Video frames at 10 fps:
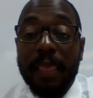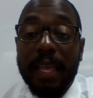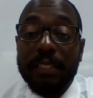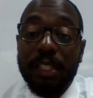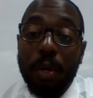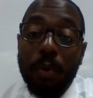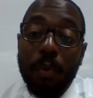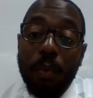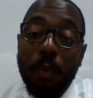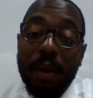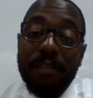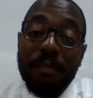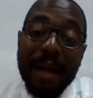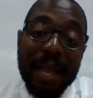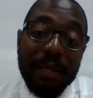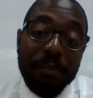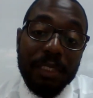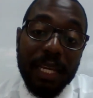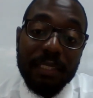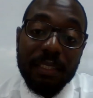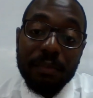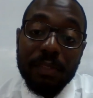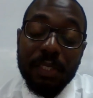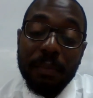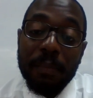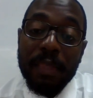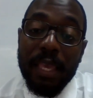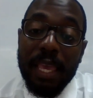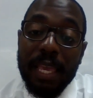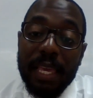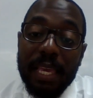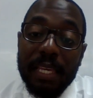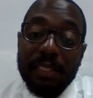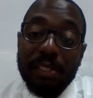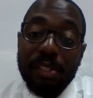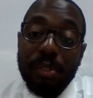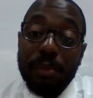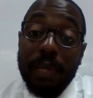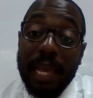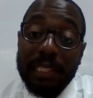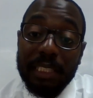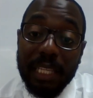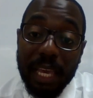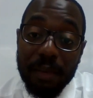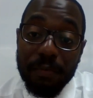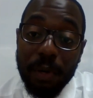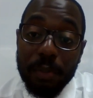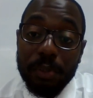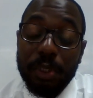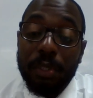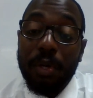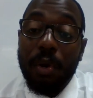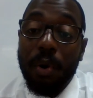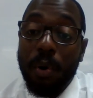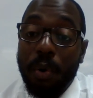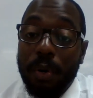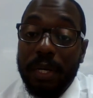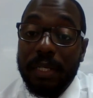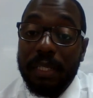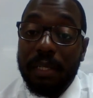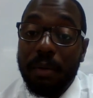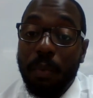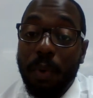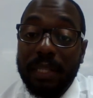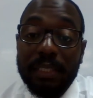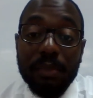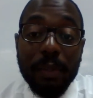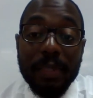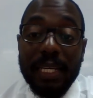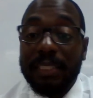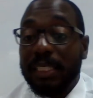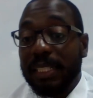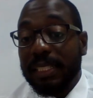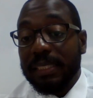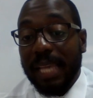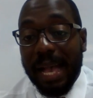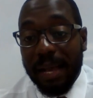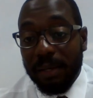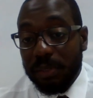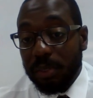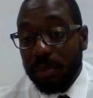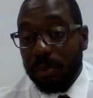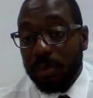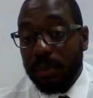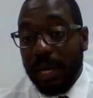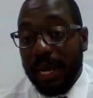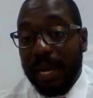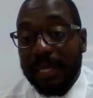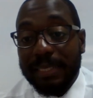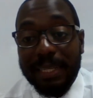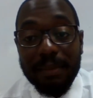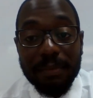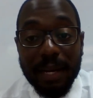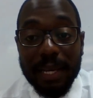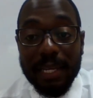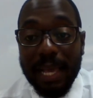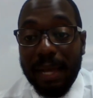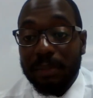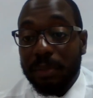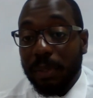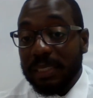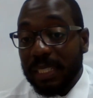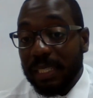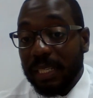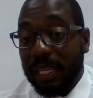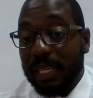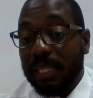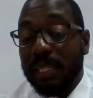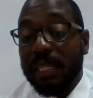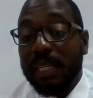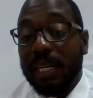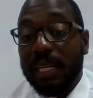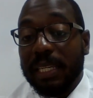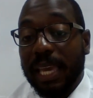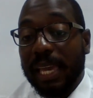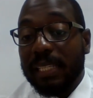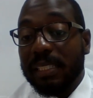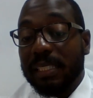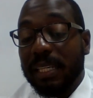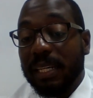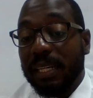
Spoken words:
And so one of my objectives is to educate folks on what discrimination is, how to identify it, how to articulate a case